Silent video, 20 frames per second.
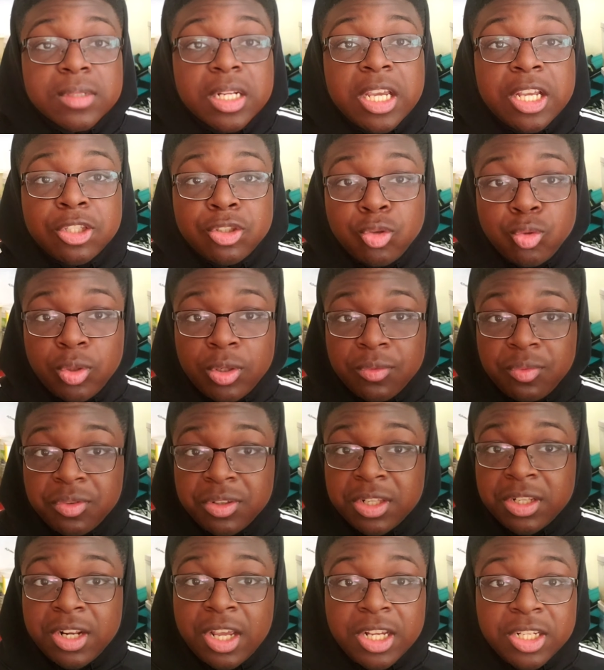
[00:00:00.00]
And tune in for
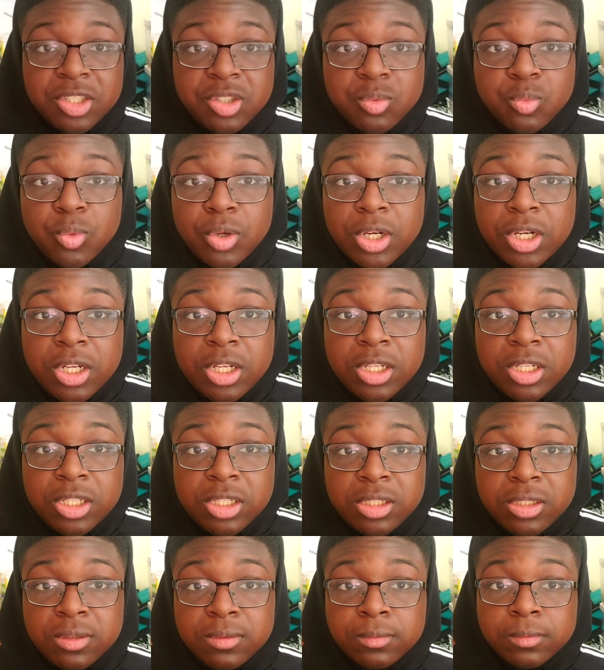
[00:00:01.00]
the next
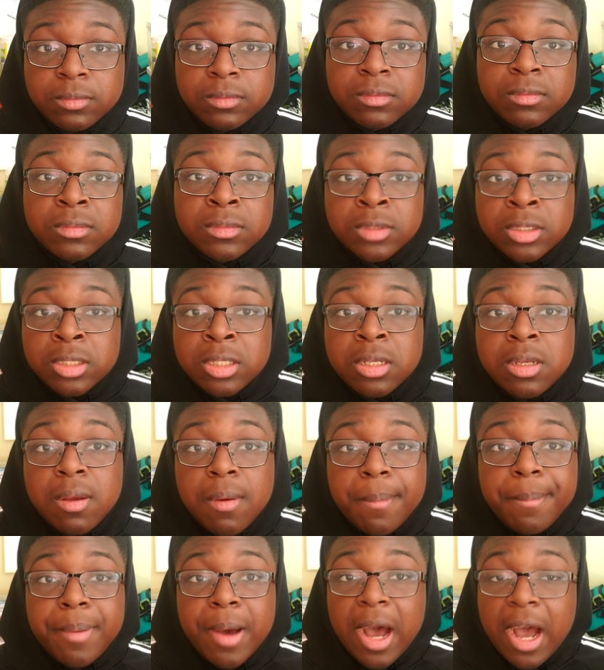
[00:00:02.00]
one.
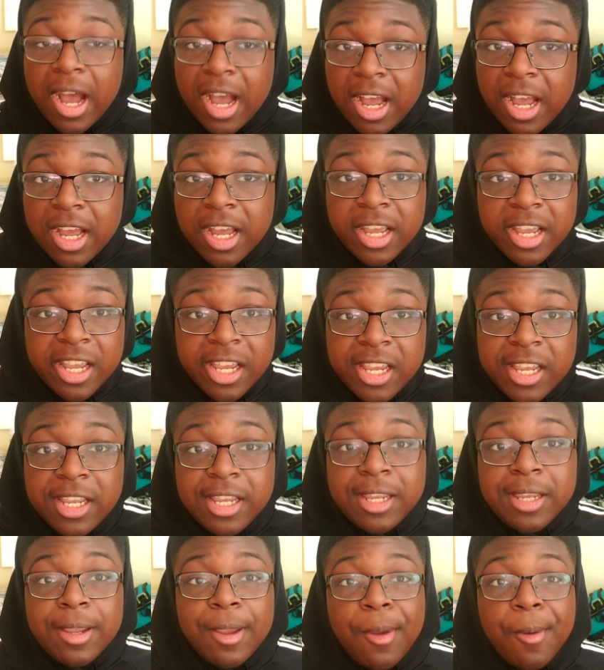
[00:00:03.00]

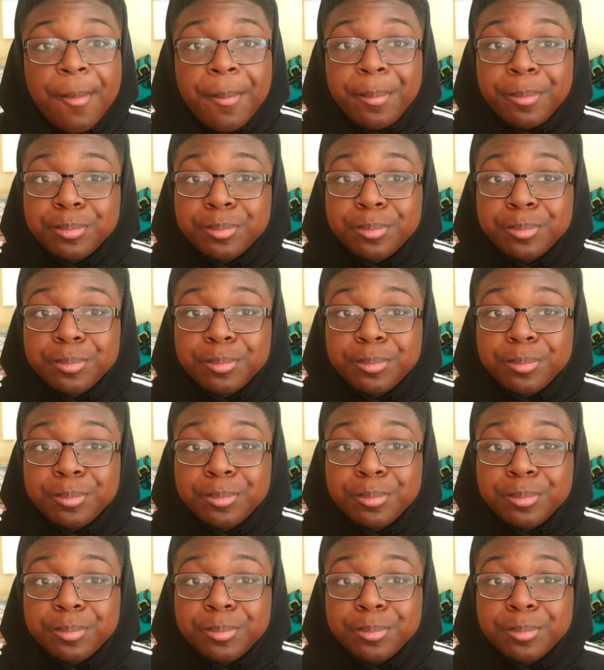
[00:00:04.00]
Bye.